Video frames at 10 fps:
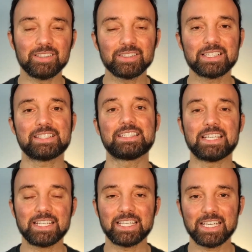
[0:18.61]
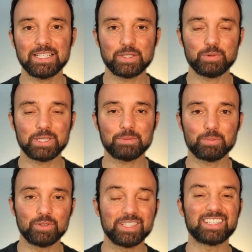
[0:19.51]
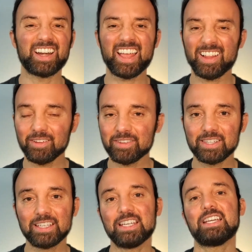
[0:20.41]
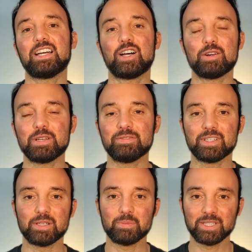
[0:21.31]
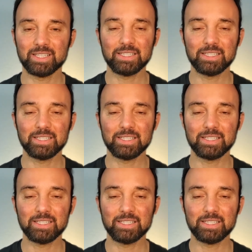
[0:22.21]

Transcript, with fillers: that's dedicated to improving your health, heart rate variability.